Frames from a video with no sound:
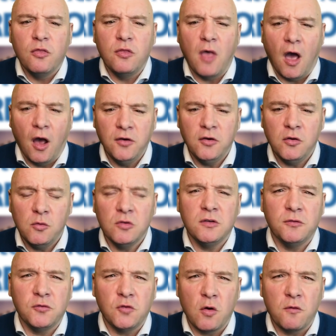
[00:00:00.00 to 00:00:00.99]

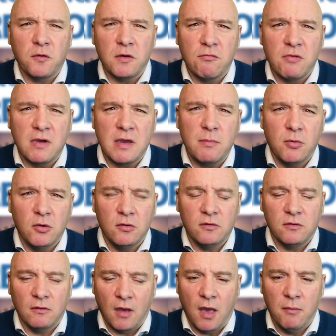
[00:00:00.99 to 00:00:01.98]
Underwater Photography REBOOT